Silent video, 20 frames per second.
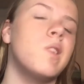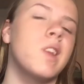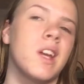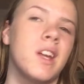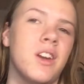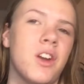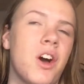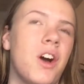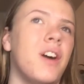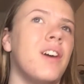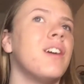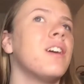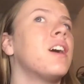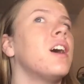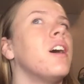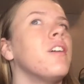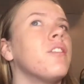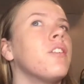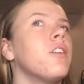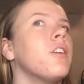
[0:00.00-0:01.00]
not
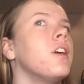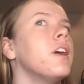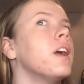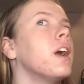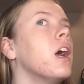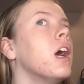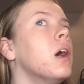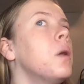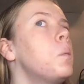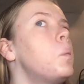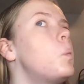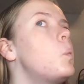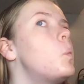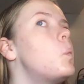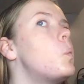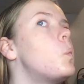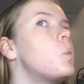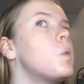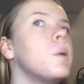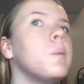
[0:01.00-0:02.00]
covering up
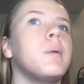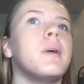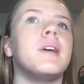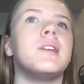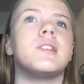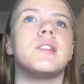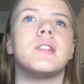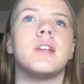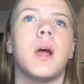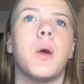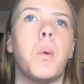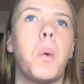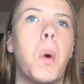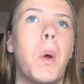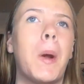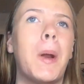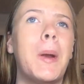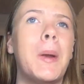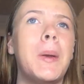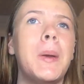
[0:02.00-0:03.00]
the places I
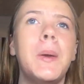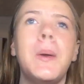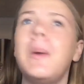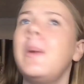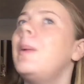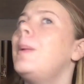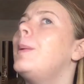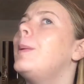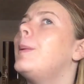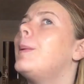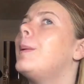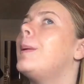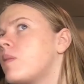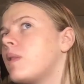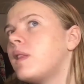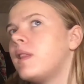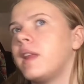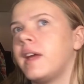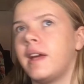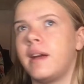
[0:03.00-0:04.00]
want it to.
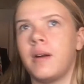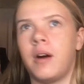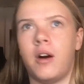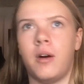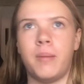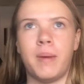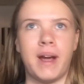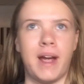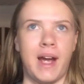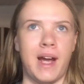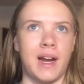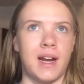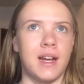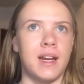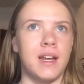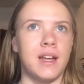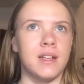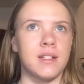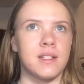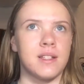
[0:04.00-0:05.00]
Like, all my
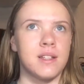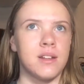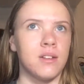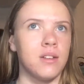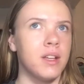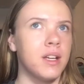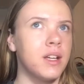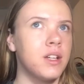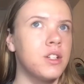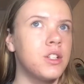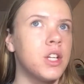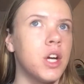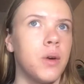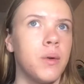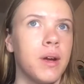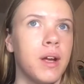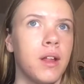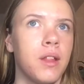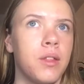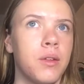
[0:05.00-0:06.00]
acne is still like
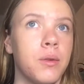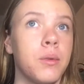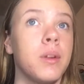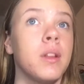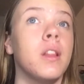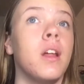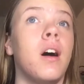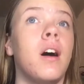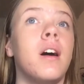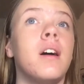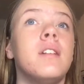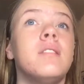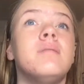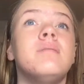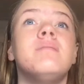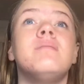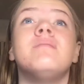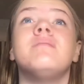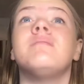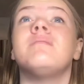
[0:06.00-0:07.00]
showing through a lot.
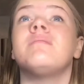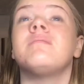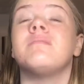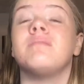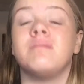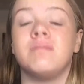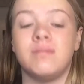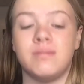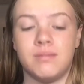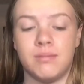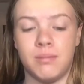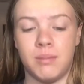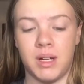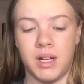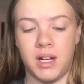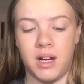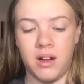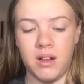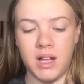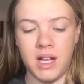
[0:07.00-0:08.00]
But
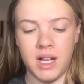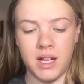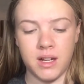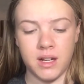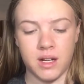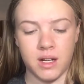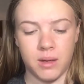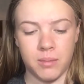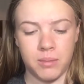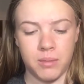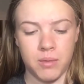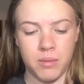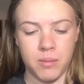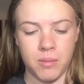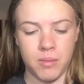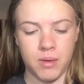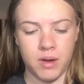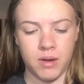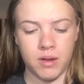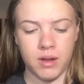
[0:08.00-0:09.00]
I'll add
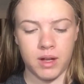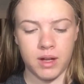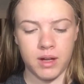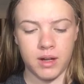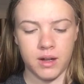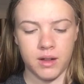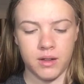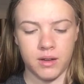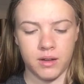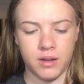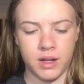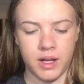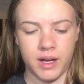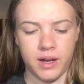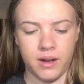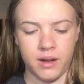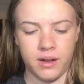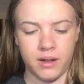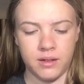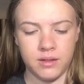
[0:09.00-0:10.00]
another
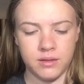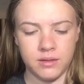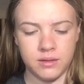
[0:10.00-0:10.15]
layer.